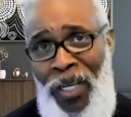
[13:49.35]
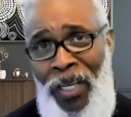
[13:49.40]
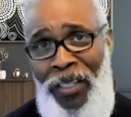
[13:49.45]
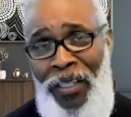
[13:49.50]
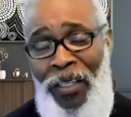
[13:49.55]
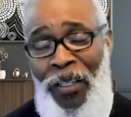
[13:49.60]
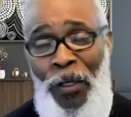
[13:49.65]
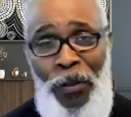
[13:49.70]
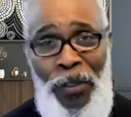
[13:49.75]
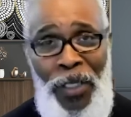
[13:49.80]

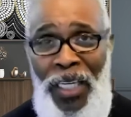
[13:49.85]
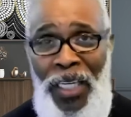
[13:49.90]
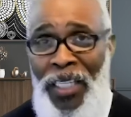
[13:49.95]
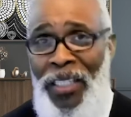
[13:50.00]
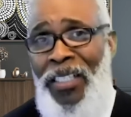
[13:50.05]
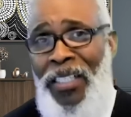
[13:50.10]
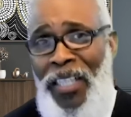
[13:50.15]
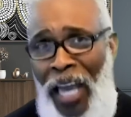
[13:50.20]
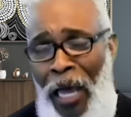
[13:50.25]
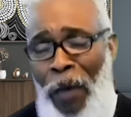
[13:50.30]
you know, getting
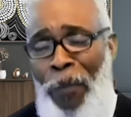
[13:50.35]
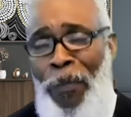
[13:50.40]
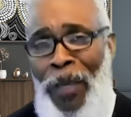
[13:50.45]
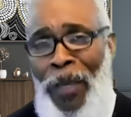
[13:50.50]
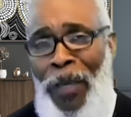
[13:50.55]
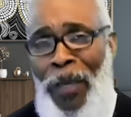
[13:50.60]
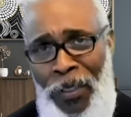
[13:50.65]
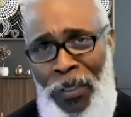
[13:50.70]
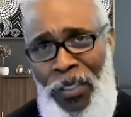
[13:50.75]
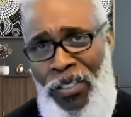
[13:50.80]
the down
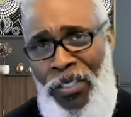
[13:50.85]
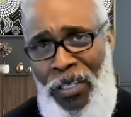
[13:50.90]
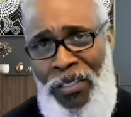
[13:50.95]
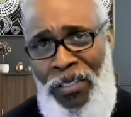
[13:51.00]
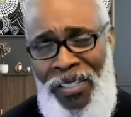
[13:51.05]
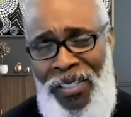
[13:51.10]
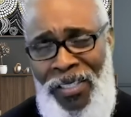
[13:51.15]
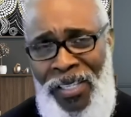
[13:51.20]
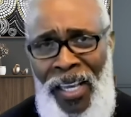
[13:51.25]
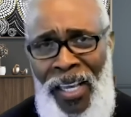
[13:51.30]
payment
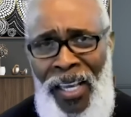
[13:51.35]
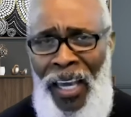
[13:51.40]
assistance,